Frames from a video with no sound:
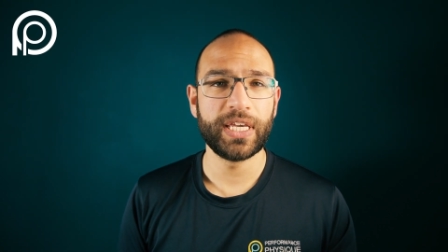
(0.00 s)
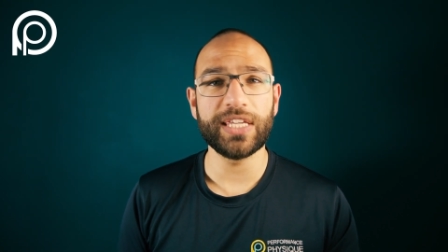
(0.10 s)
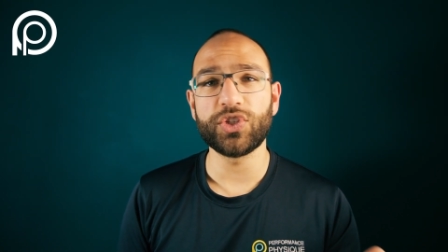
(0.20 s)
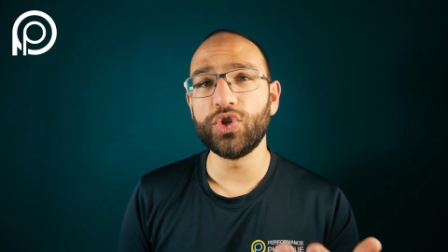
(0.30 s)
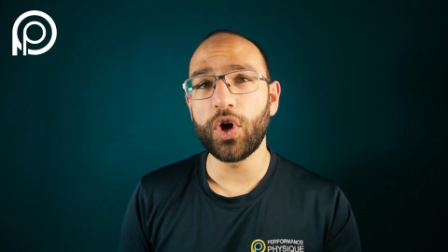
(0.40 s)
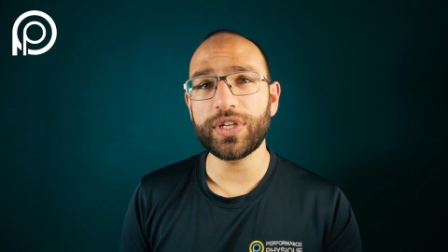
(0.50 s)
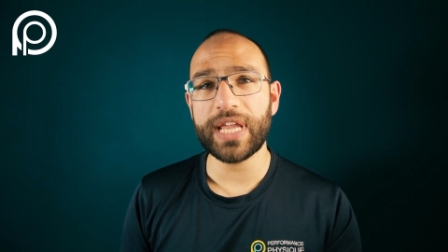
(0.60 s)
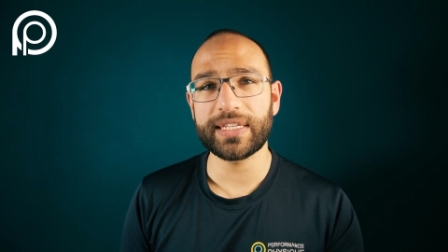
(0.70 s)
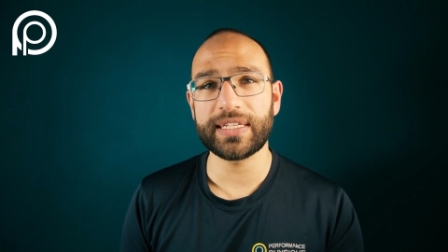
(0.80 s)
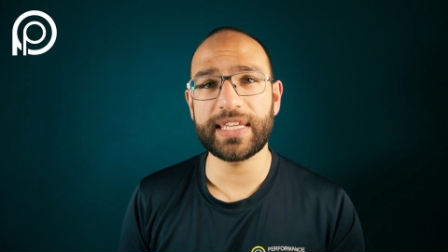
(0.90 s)
It's not
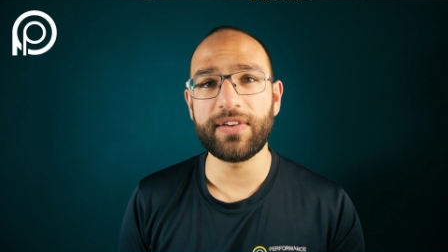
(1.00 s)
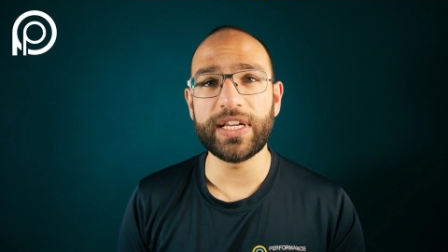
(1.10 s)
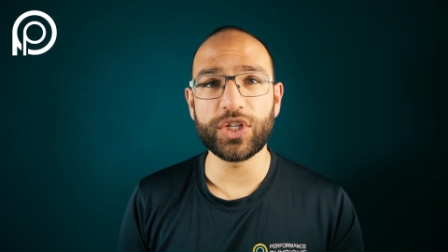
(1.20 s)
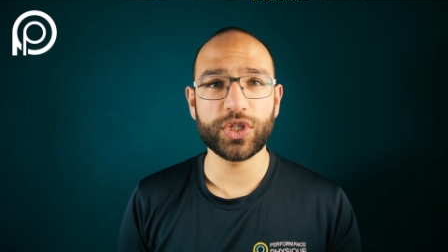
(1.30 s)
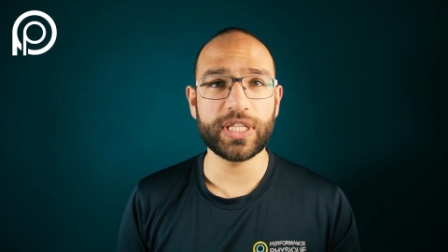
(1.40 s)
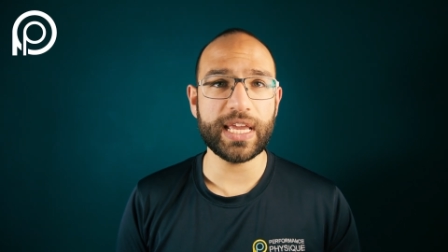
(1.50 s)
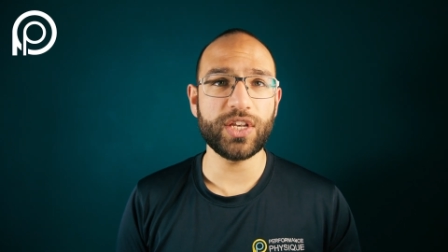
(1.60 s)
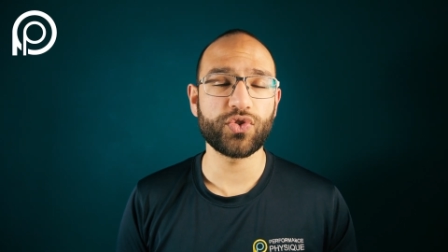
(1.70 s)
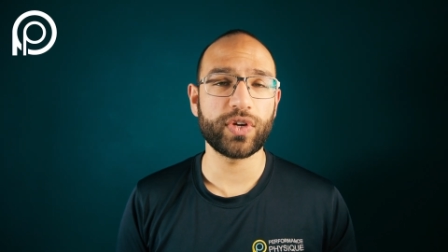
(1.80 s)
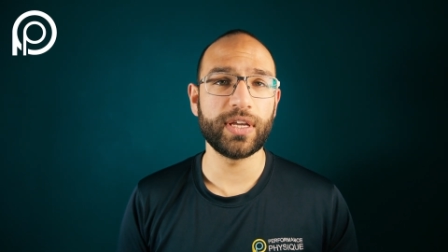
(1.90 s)
necessarily just the
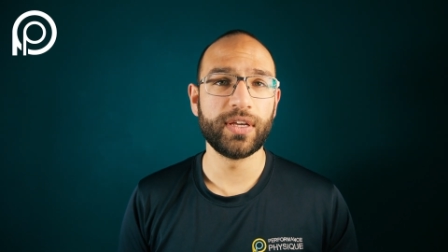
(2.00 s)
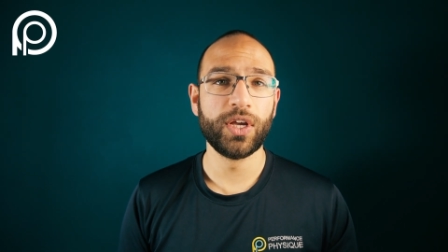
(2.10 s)
injury.